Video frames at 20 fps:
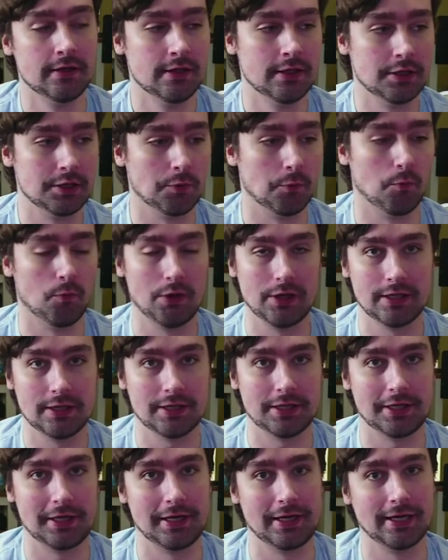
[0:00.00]
the one
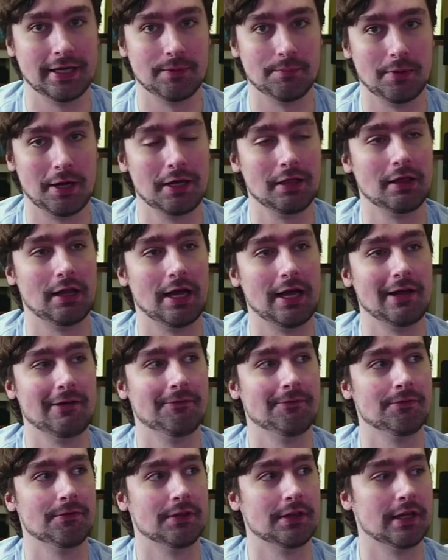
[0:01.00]
thing in my
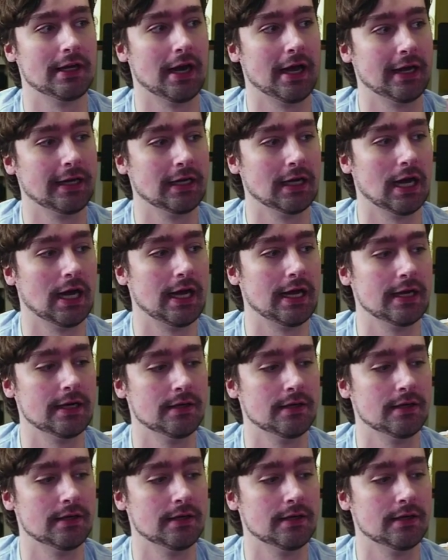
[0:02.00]
life that I got